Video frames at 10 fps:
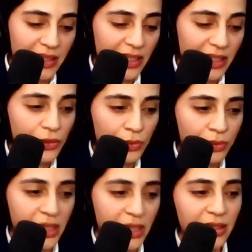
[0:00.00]
didn't do
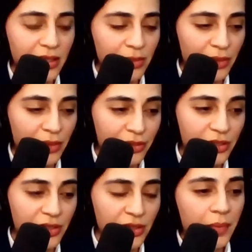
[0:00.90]
right in my
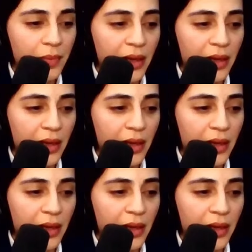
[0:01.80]
first